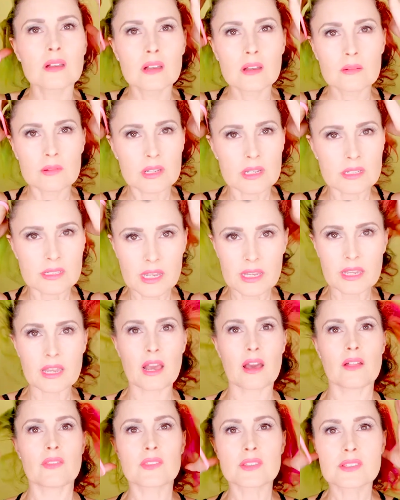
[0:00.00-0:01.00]
I'm going to take
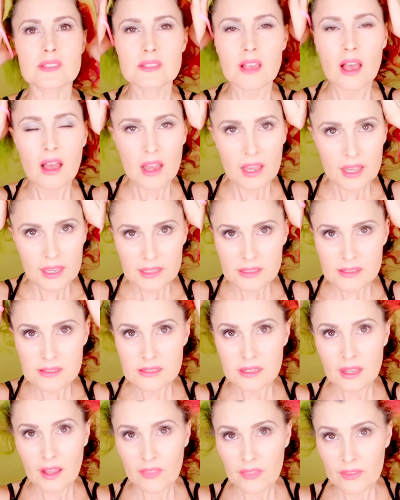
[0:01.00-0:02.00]
out the
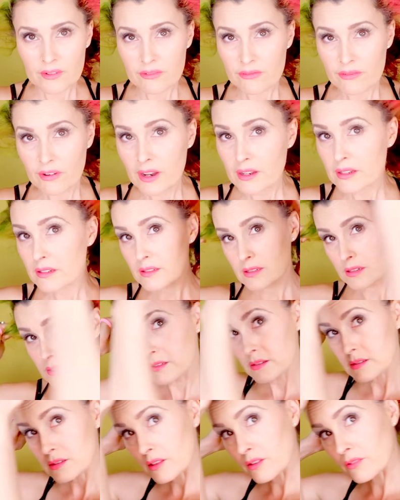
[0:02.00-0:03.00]
sides at the front,
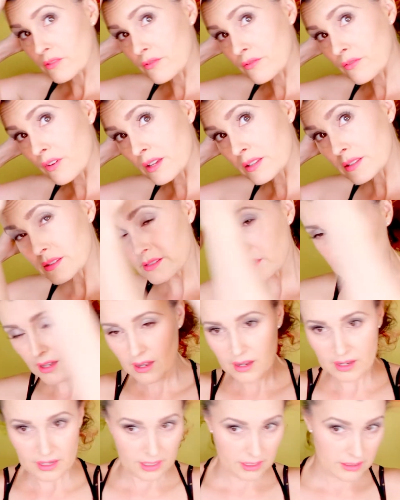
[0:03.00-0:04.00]
so the front
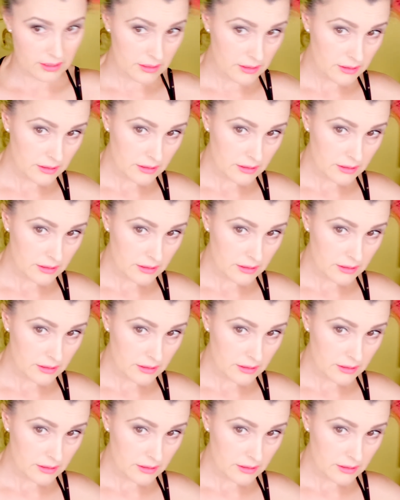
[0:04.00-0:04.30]
side,